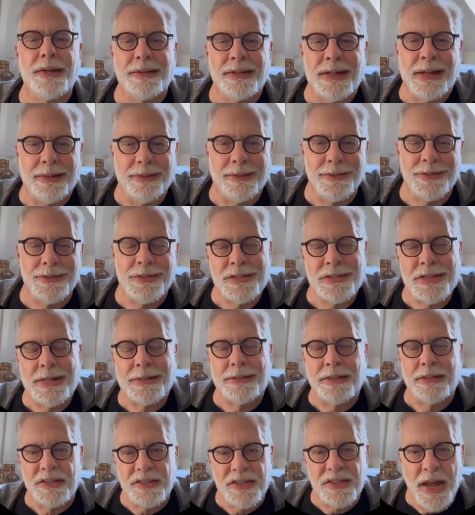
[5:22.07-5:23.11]
Not This is
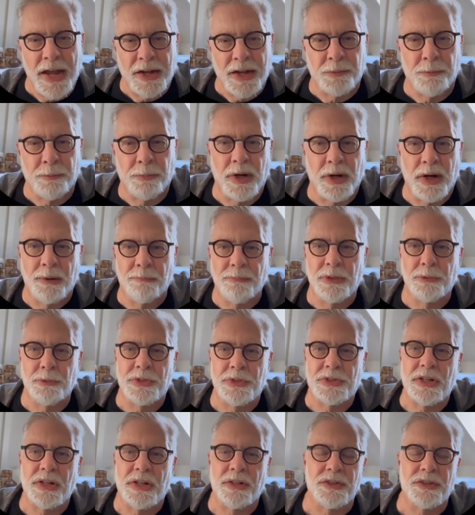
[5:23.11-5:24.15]
not the exact prompt that
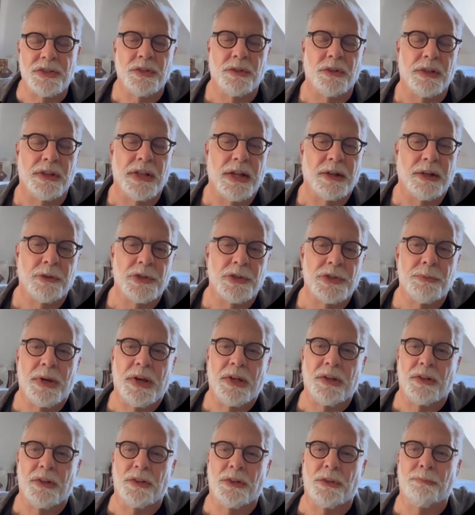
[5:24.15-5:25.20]
was sent to the language
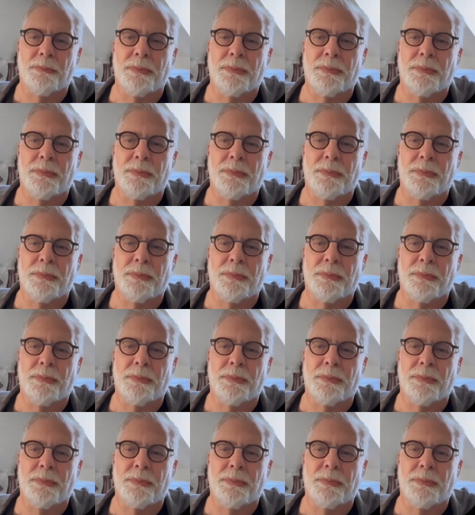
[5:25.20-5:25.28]
model,